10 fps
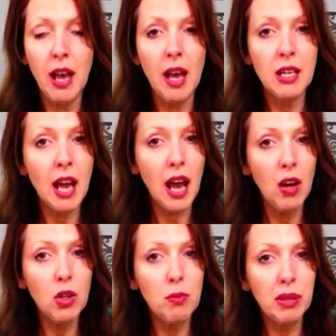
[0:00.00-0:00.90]
and how
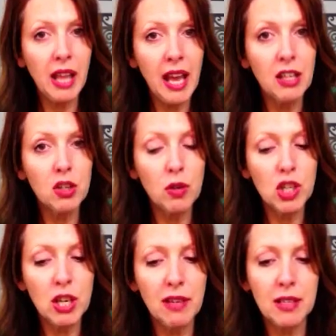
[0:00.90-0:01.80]
you plan to
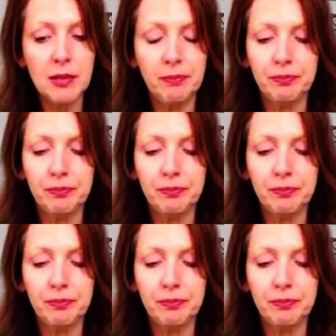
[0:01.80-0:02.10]
achieve it.